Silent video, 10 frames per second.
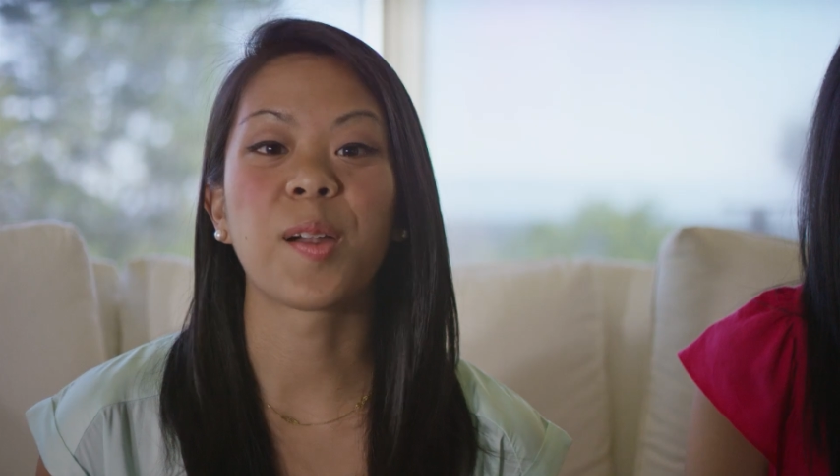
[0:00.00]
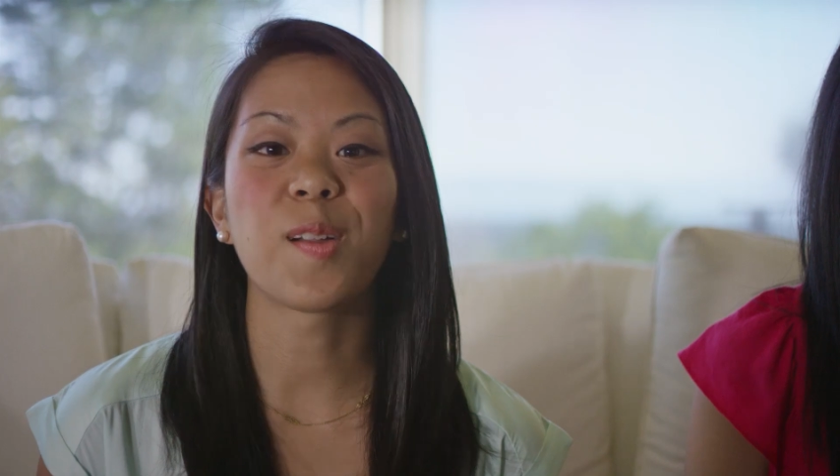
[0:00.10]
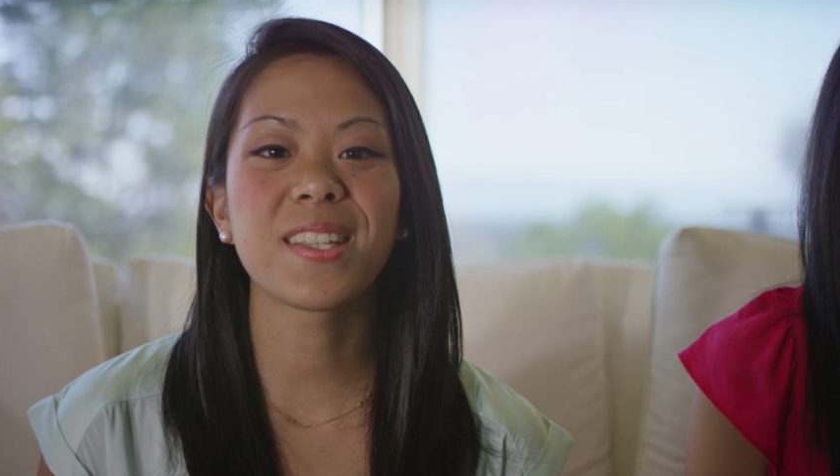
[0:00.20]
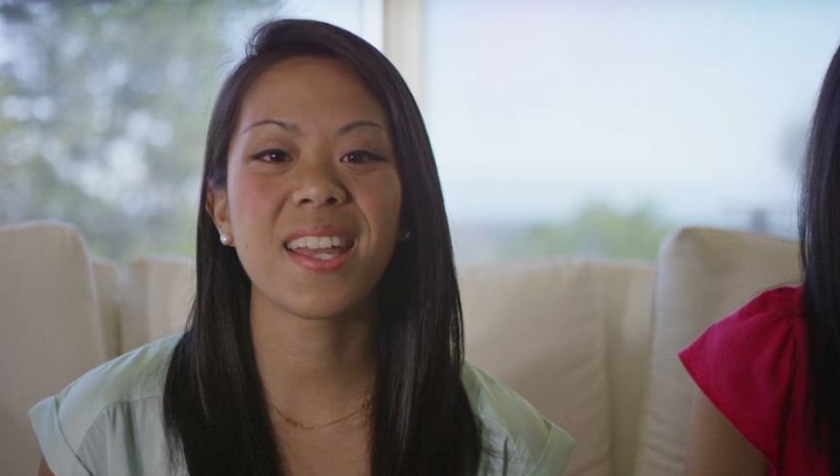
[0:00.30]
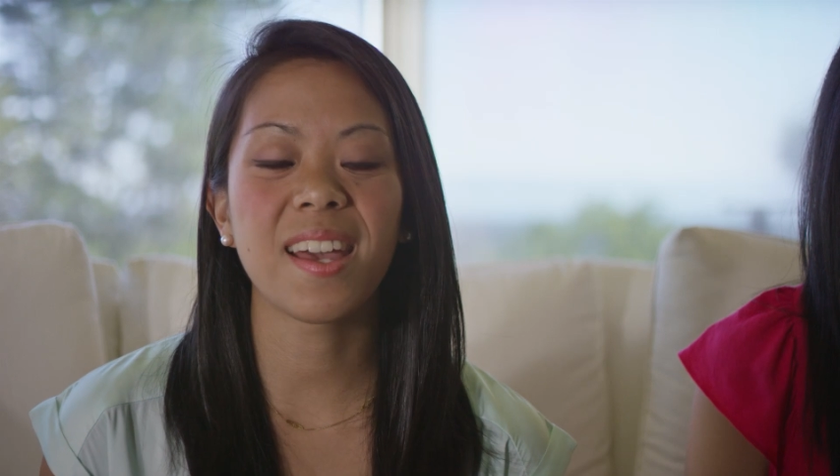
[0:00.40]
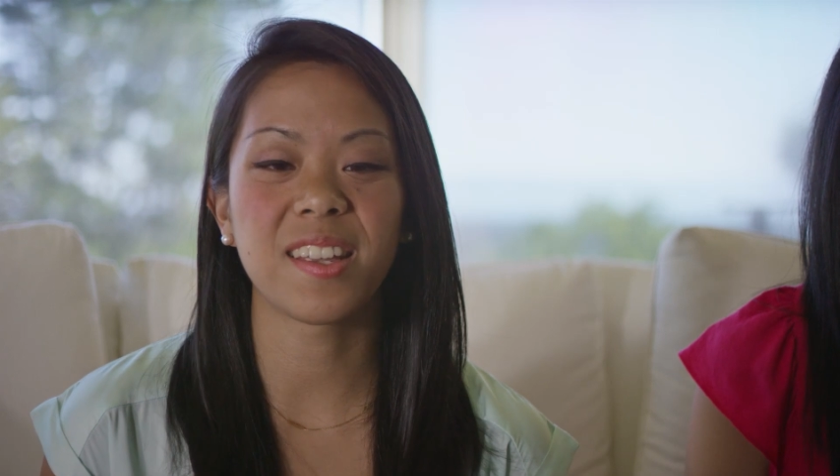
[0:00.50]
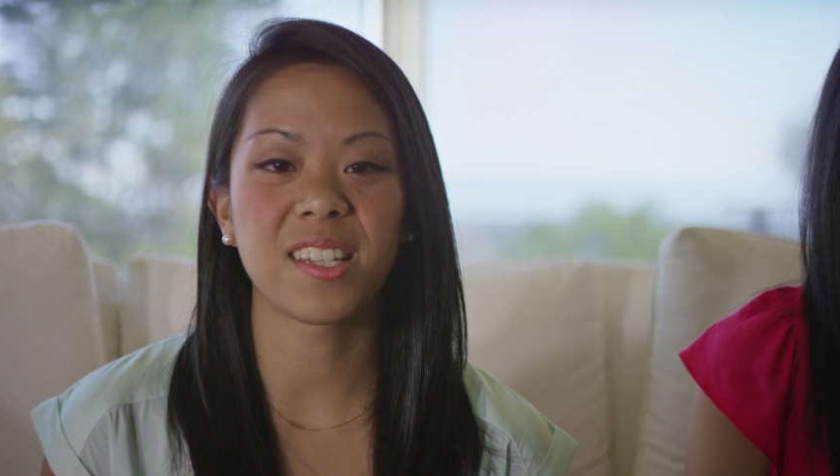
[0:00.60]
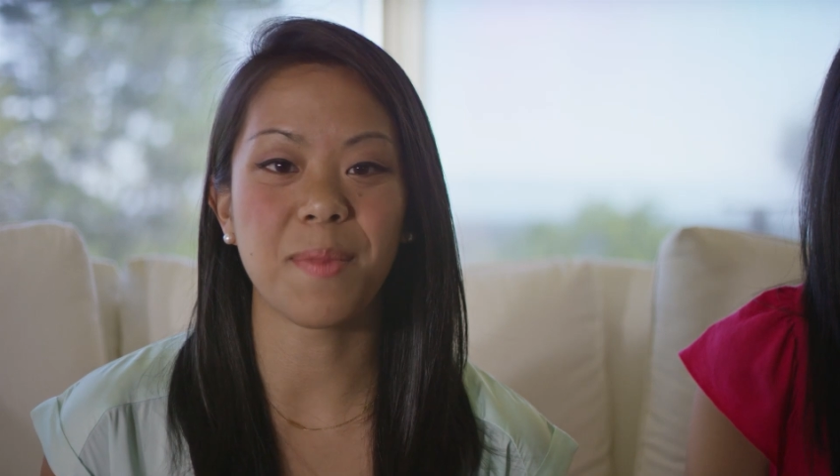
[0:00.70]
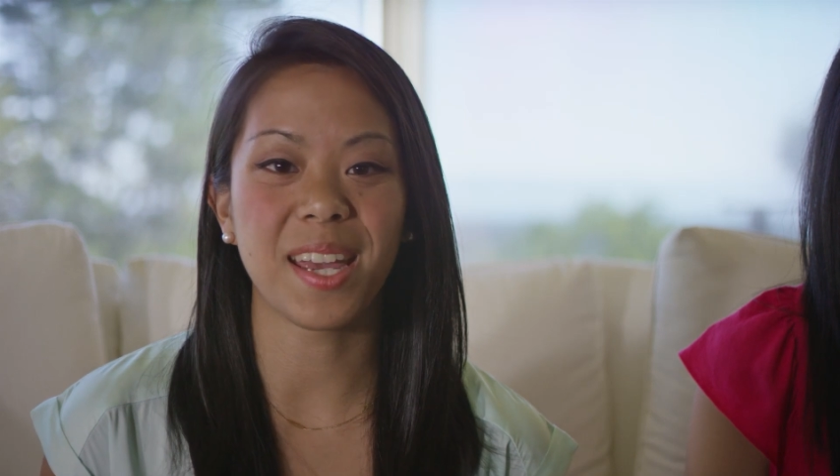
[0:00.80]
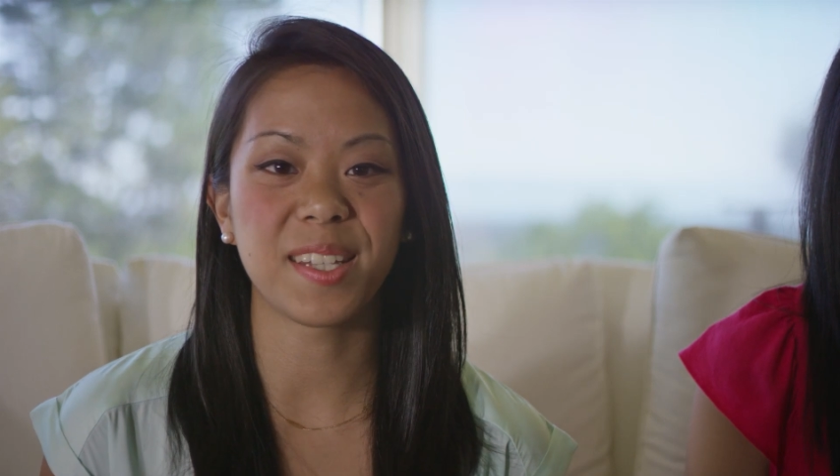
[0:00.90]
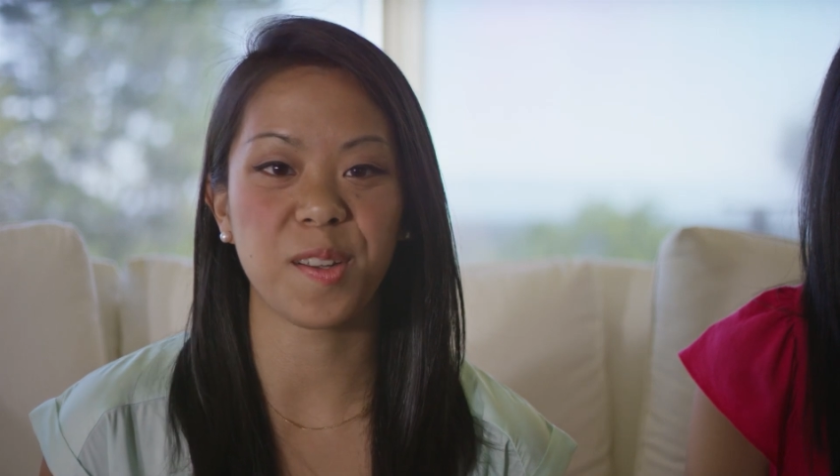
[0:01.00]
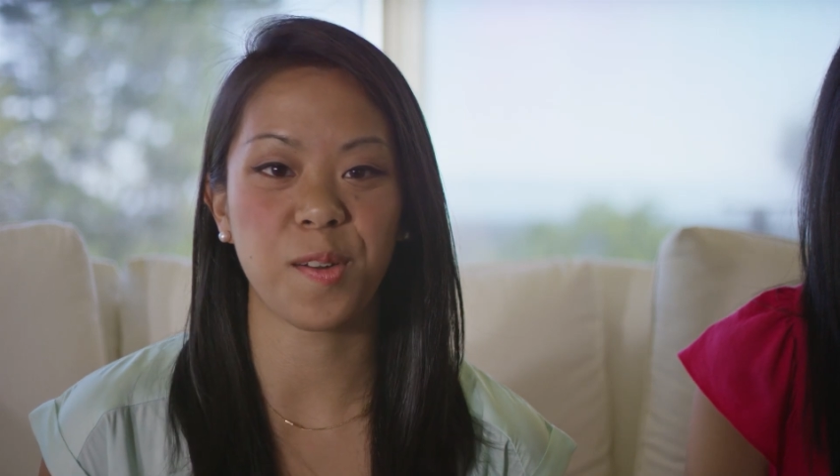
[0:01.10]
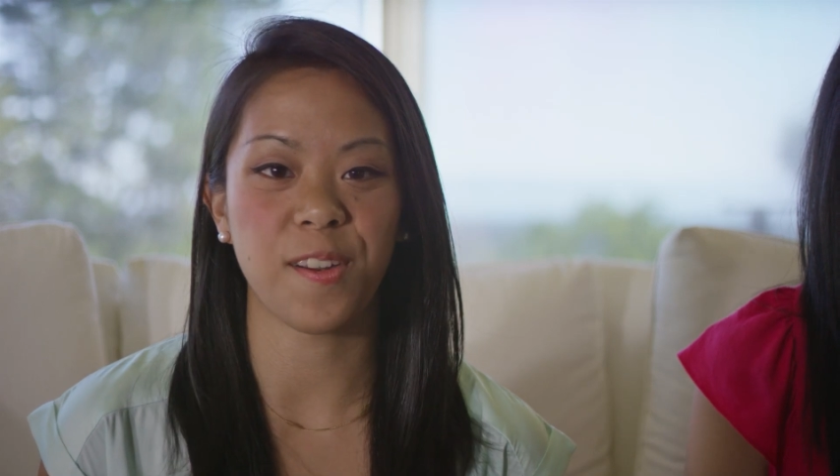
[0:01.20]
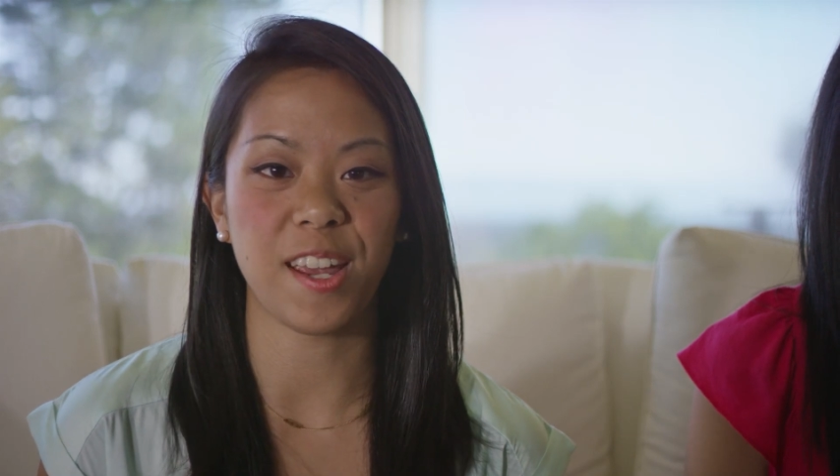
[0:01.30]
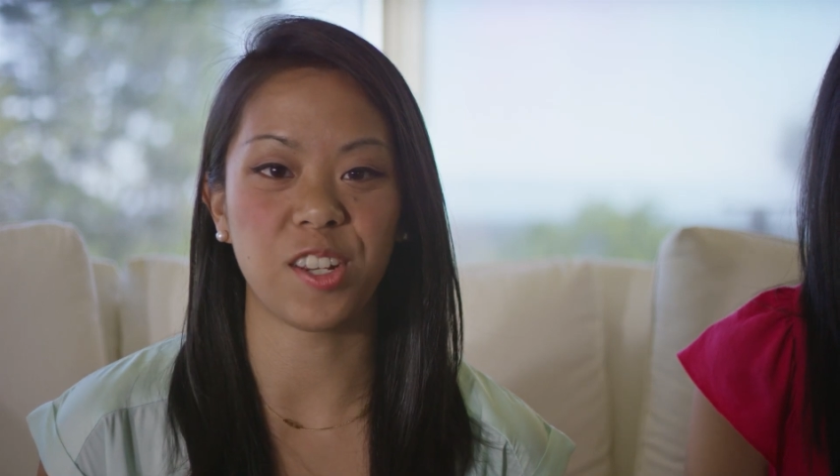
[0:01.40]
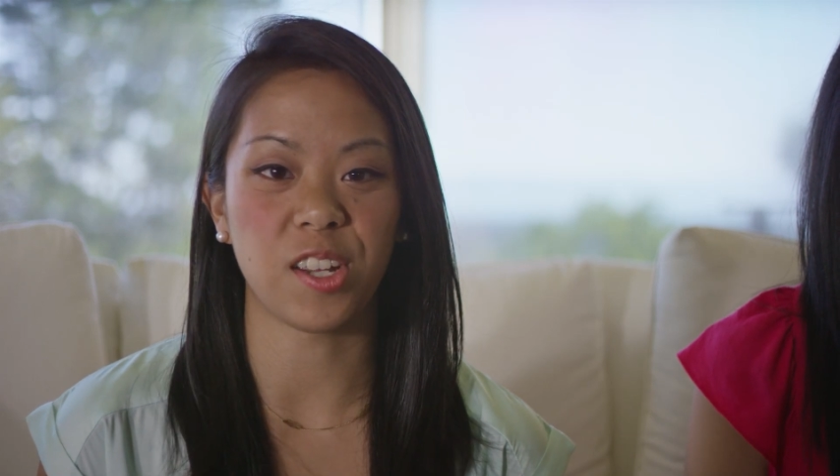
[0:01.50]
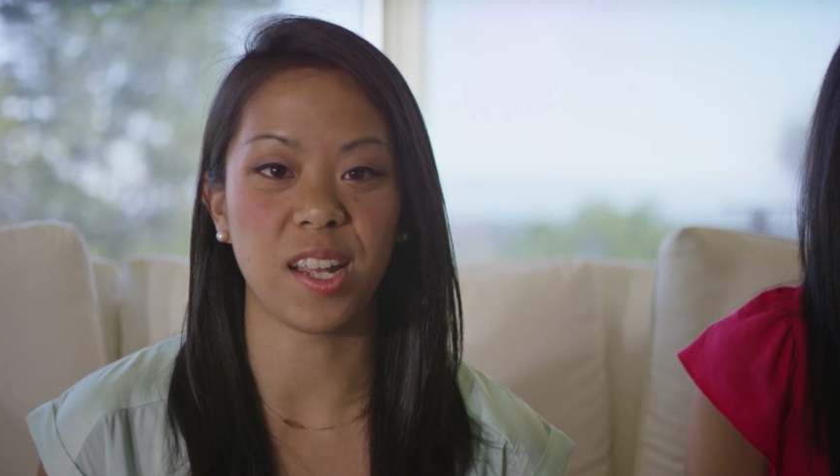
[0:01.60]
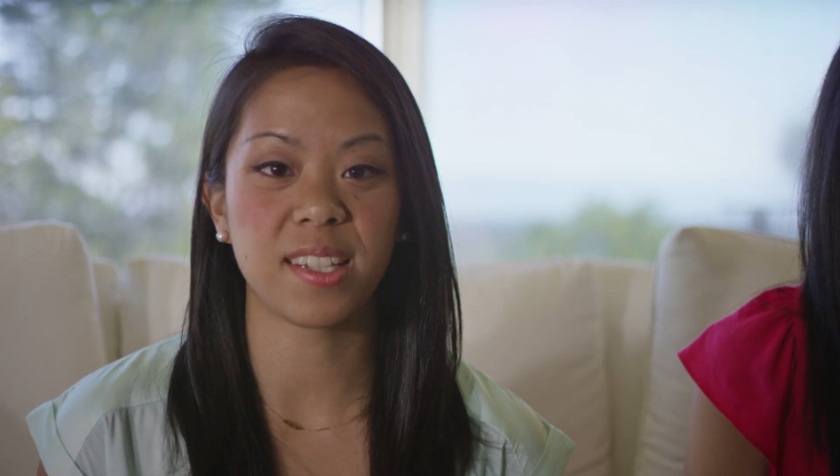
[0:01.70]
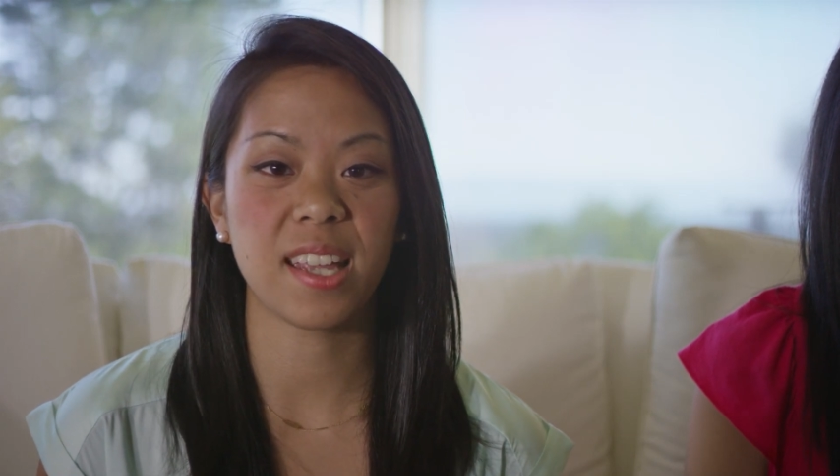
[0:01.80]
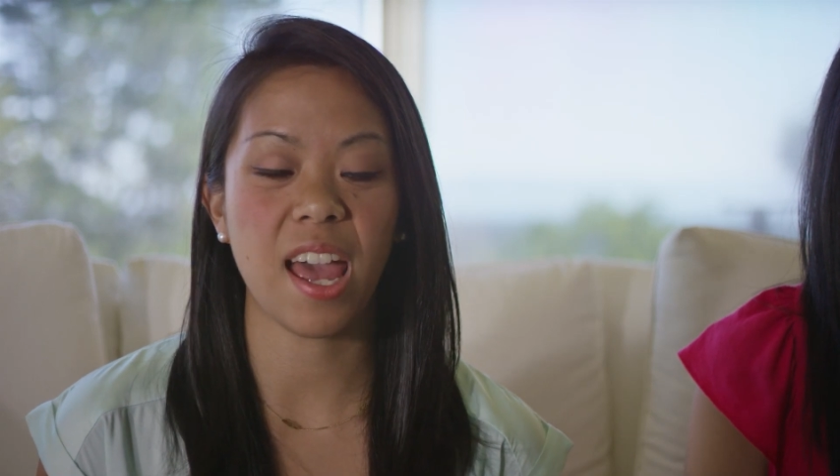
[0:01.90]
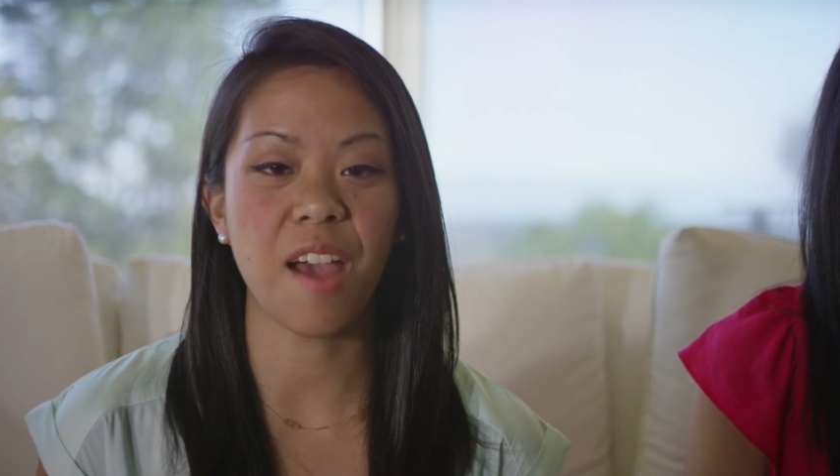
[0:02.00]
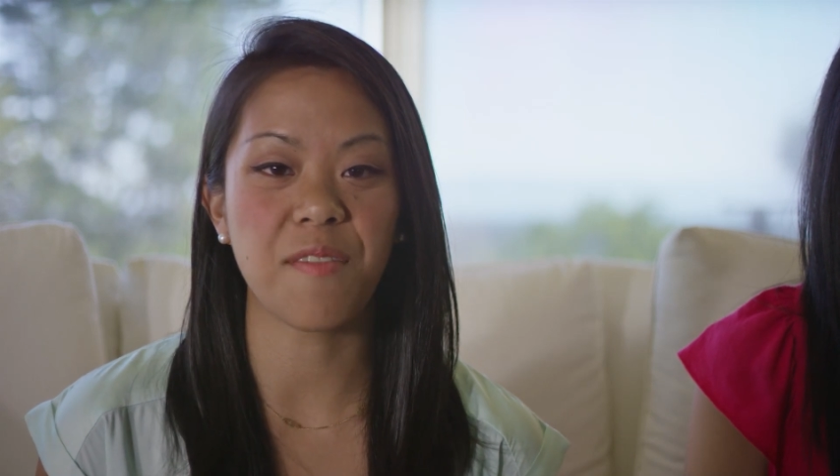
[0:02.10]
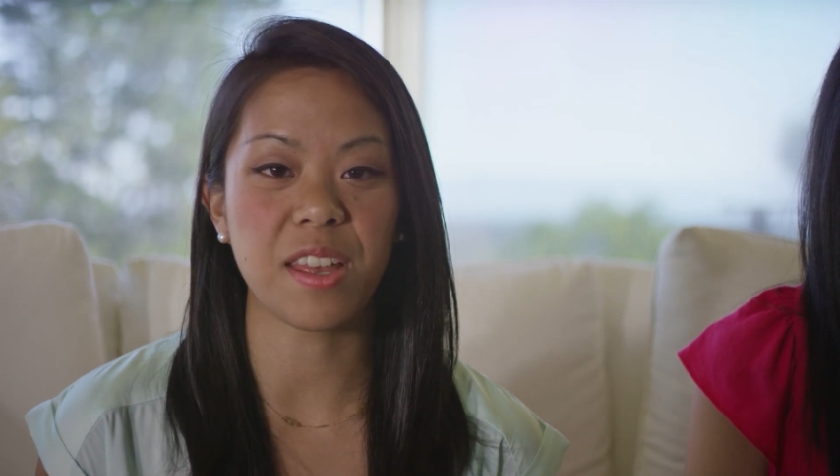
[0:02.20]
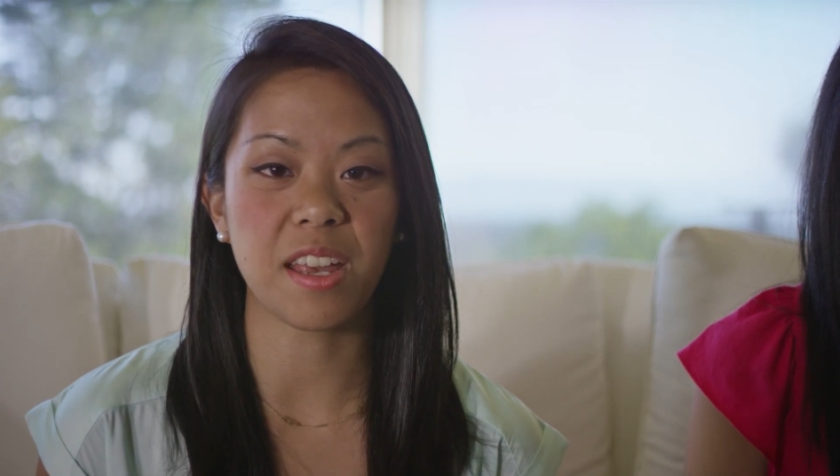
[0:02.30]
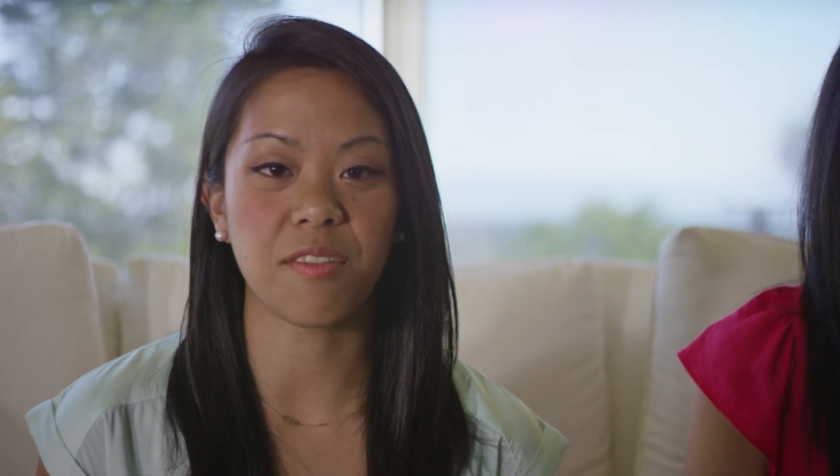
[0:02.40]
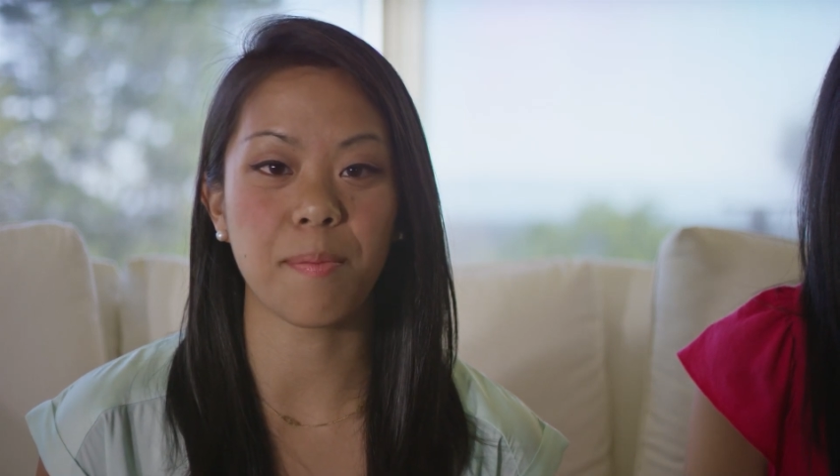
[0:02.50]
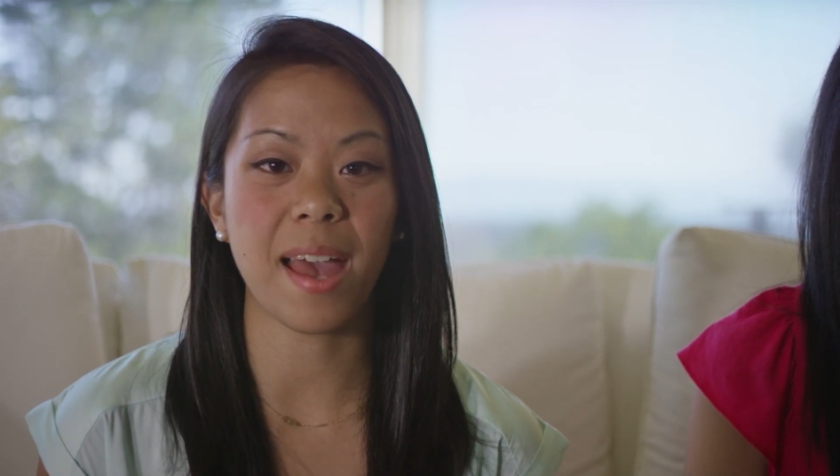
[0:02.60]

Girls can customize their creations, everything from